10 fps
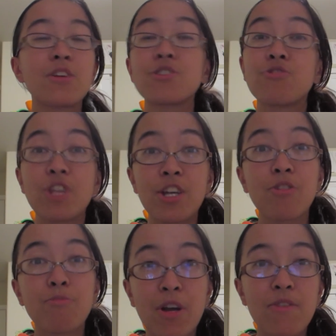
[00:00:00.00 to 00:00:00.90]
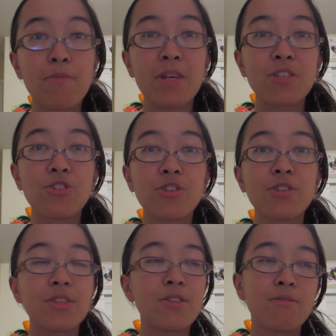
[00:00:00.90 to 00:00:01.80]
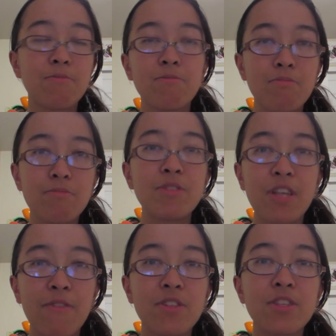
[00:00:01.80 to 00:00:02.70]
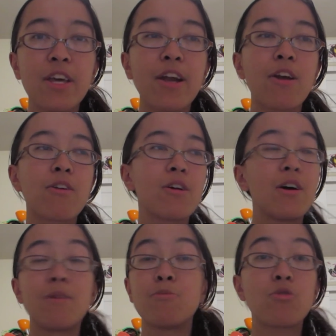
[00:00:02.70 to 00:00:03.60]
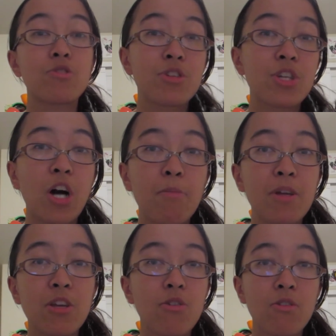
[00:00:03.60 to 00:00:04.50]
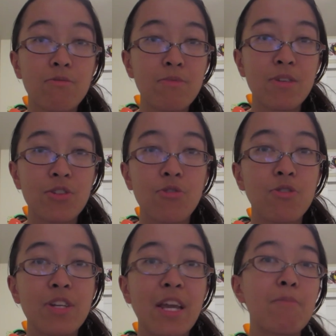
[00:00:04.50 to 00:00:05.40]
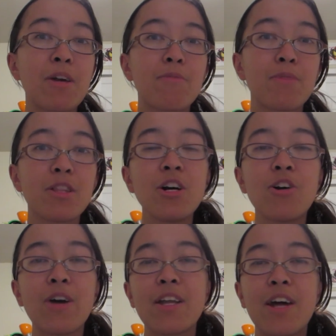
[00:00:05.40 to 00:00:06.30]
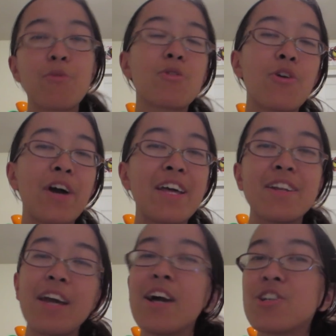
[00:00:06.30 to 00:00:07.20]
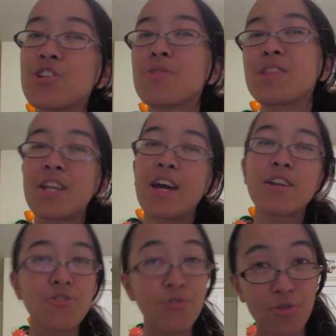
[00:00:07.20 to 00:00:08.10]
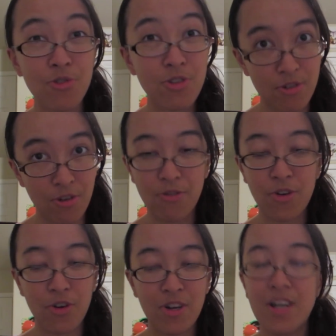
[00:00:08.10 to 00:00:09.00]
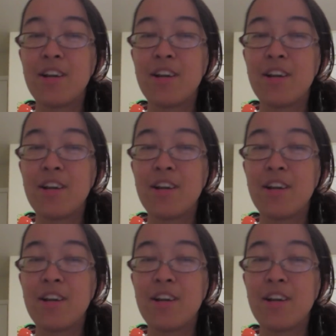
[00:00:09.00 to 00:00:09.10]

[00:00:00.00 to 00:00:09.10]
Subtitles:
So check your private messages and see if it's there, or just comment your Discord name down below and I will go ahead and add you and then add you to the server.